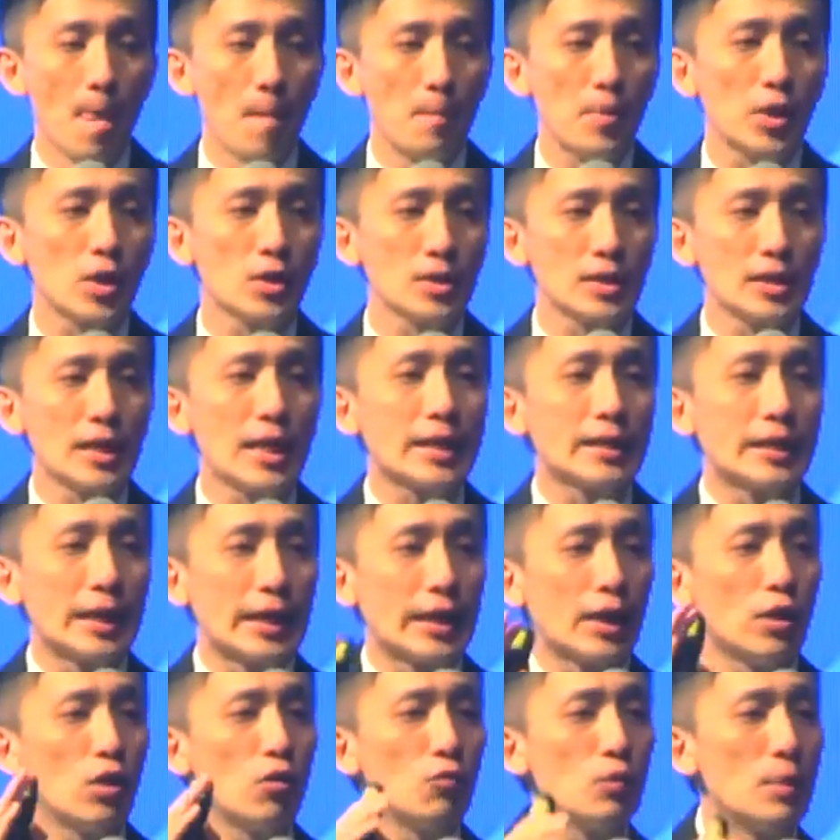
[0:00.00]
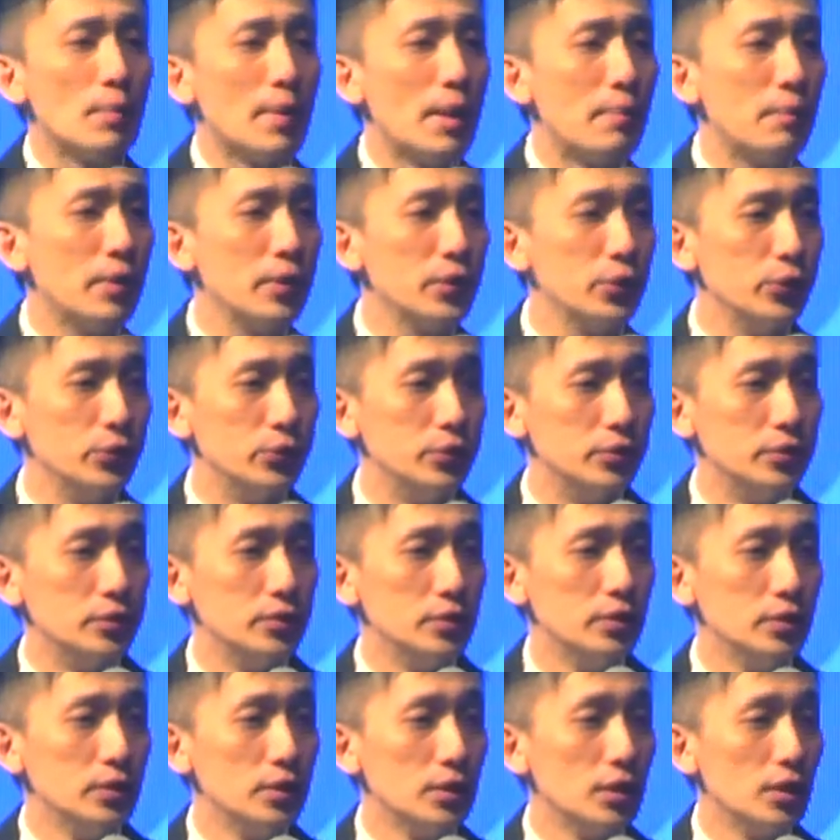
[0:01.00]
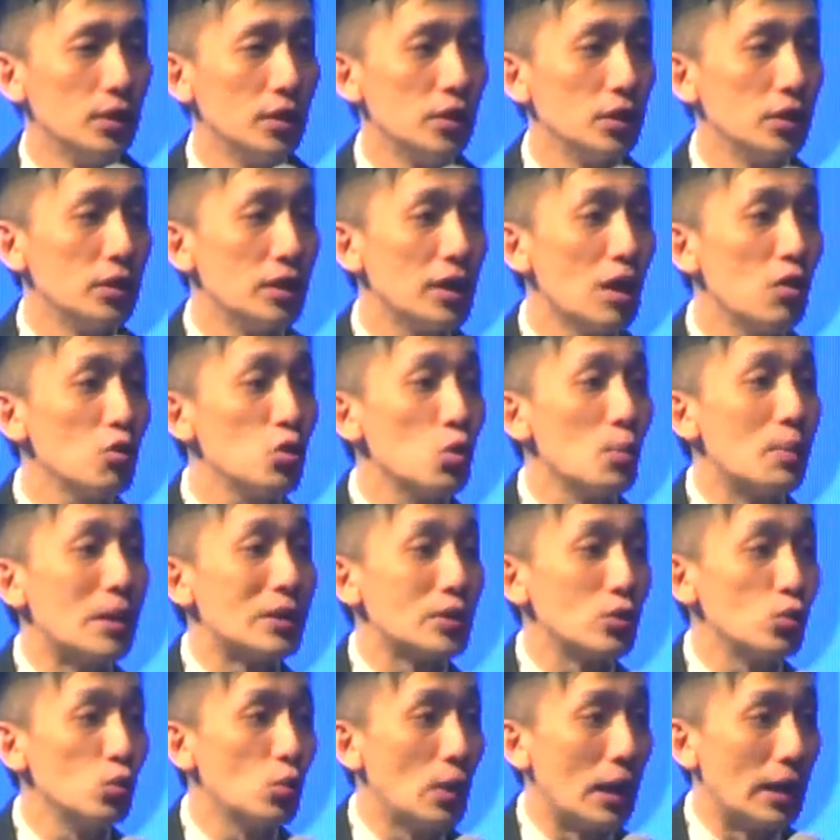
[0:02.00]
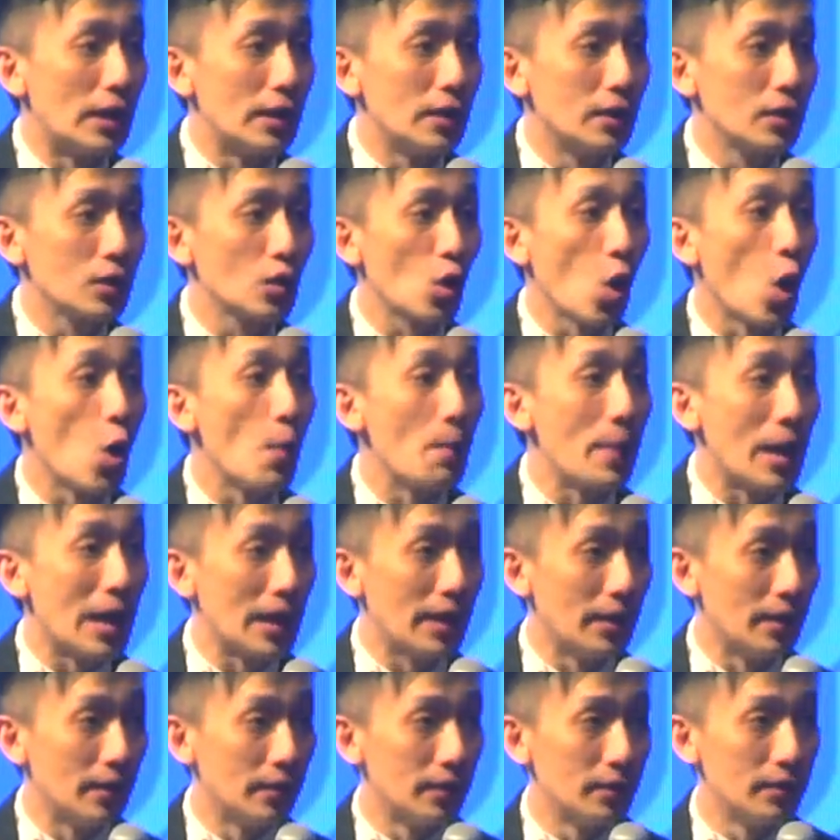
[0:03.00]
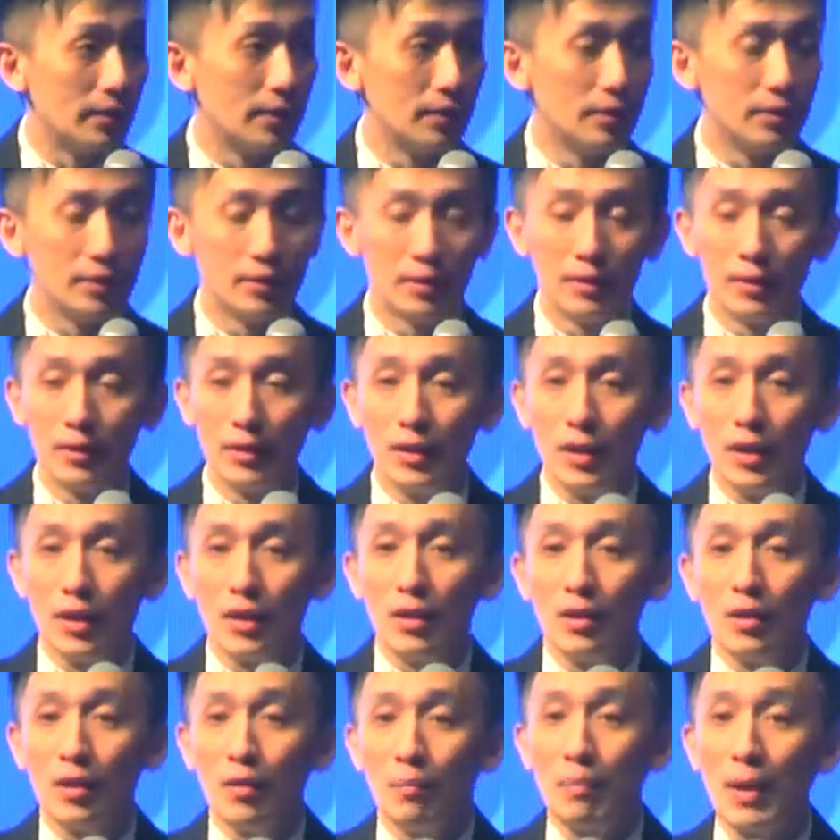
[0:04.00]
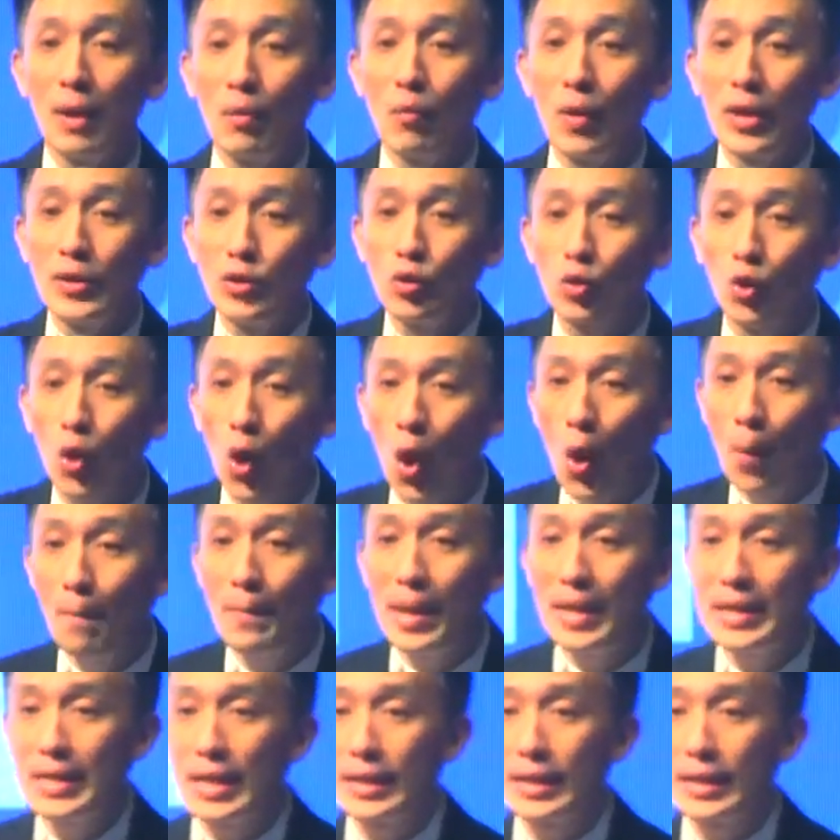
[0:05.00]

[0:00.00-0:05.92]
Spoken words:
Because like, they cannot remember you. Now you must do what? Comment. But when you comment